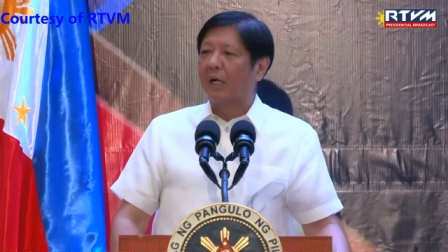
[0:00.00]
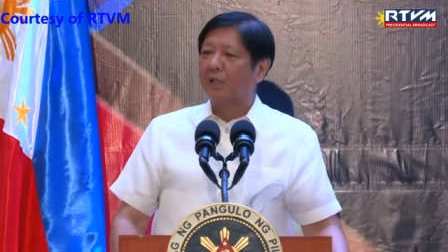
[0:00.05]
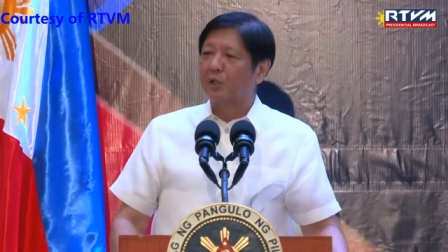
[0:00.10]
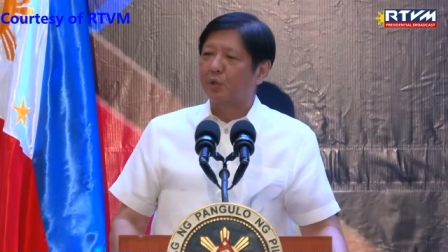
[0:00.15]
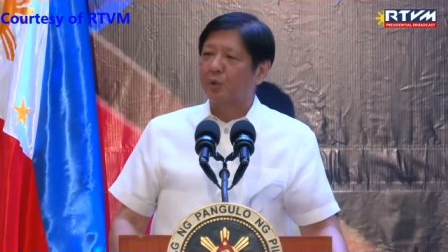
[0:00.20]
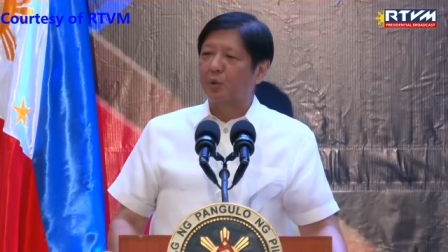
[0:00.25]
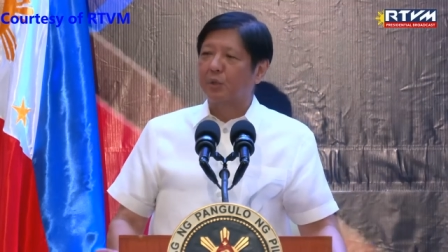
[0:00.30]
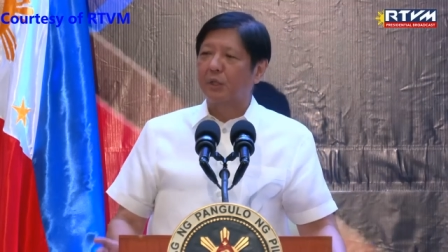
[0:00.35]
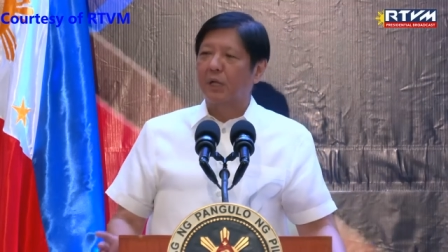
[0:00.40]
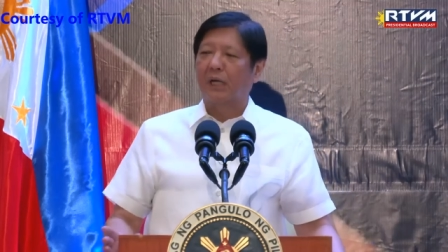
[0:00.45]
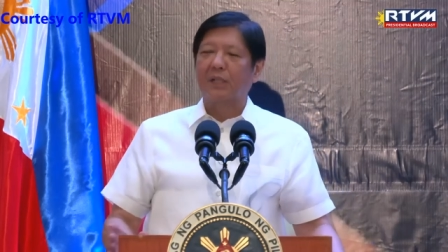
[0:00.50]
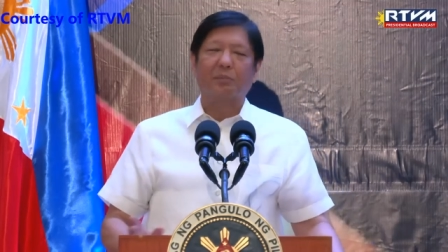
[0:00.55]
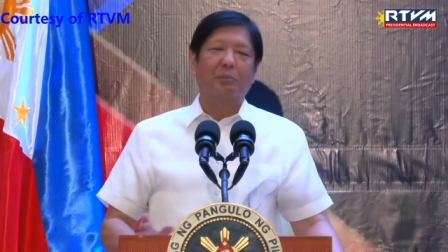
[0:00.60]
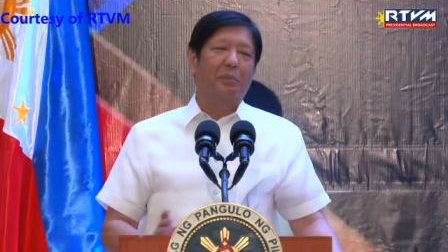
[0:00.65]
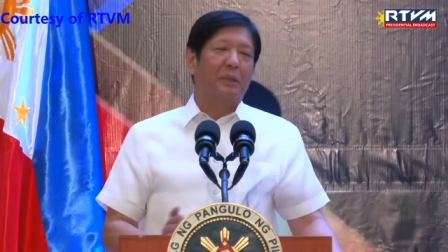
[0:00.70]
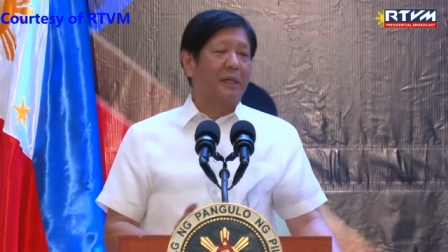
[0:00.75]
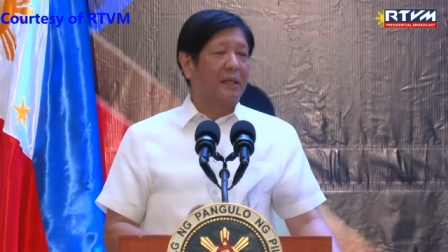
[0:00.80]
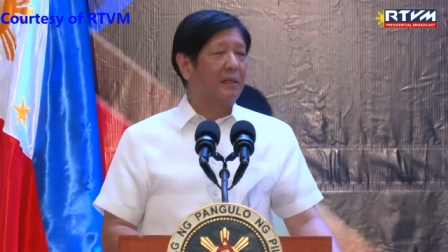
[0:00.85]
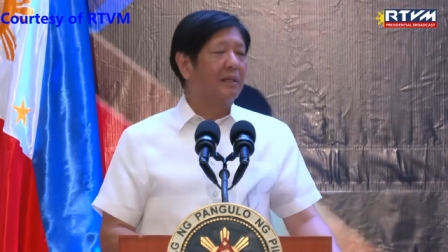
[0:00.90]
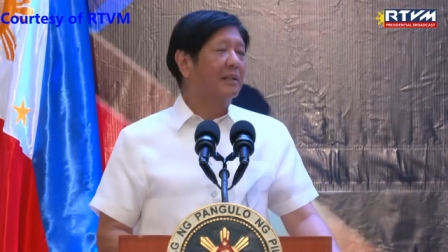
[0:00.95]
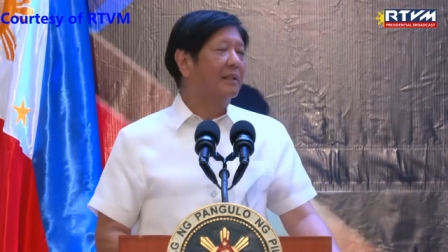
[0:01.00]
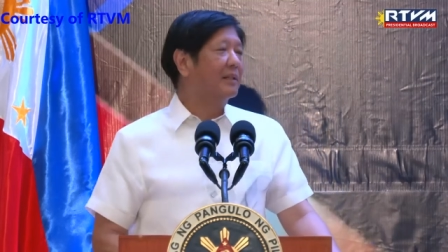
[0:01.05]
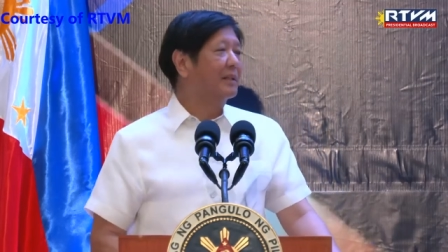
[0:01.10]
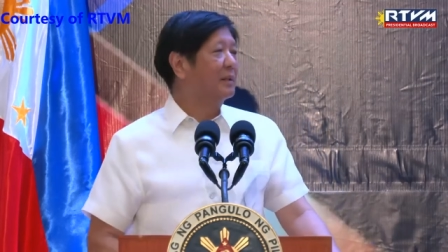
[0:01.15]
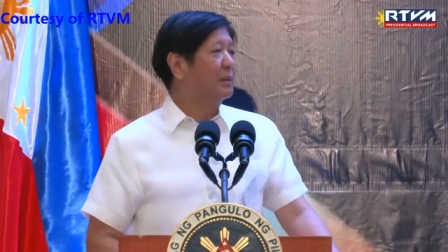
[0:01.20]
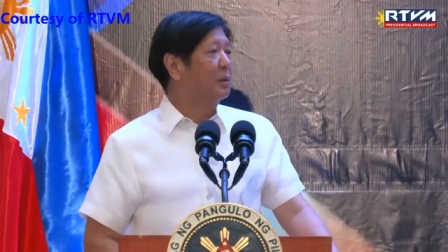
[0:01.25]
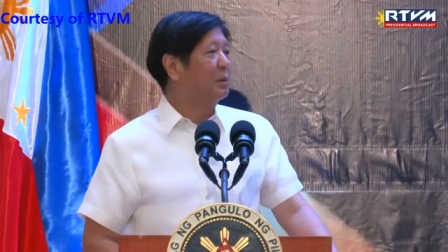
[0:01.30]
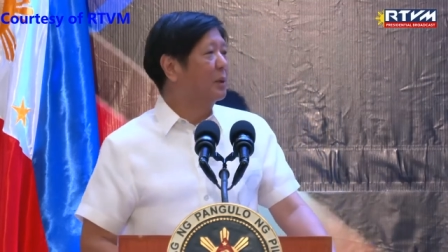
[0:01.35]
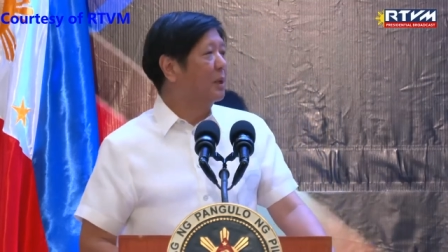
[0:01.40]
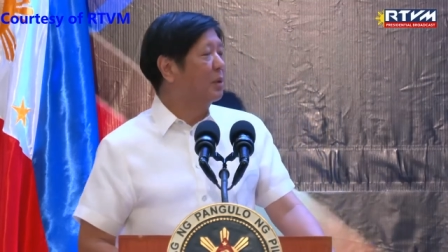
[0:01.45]
I should not be
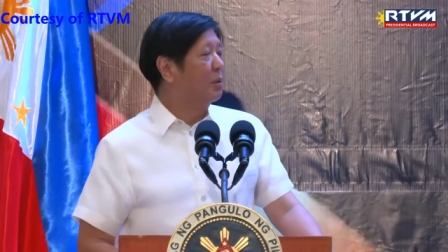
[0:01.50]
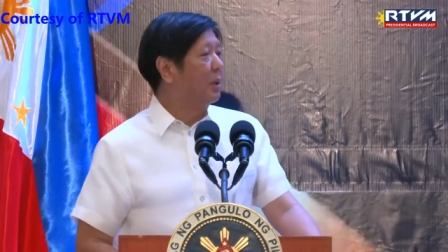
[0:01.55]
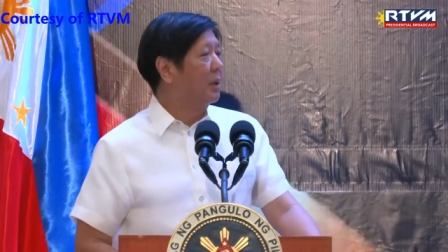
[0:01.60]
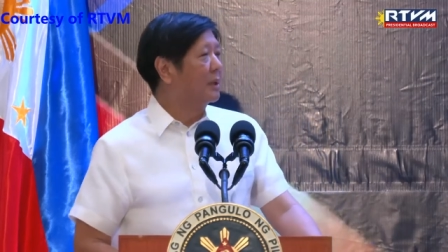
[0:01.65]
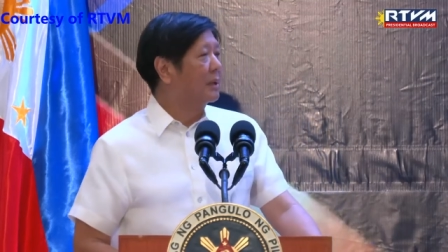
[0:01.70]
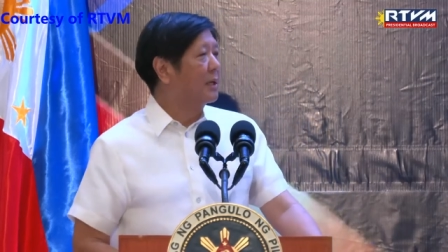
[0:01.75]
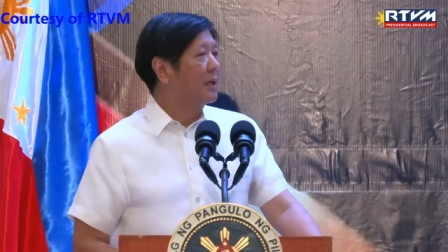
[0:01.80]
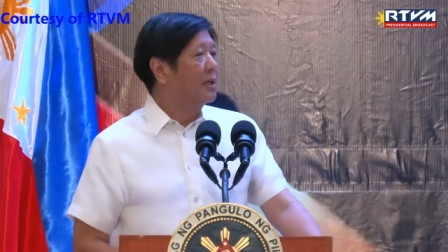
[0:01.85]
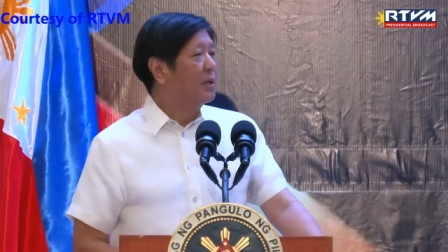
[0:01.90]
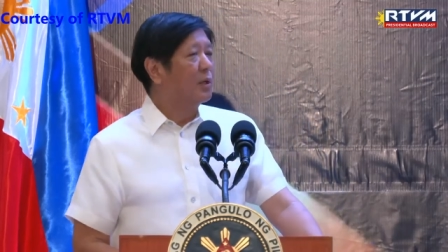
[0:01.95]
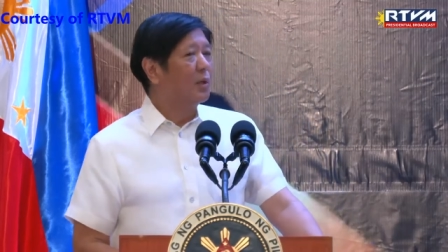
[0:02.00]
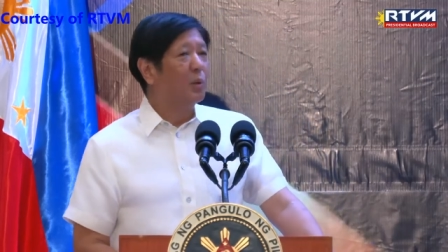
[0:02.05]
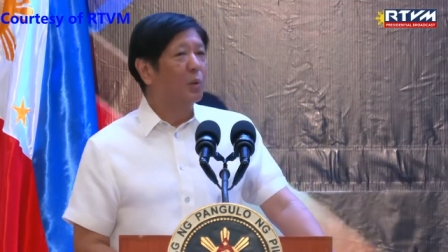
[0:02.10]
the only one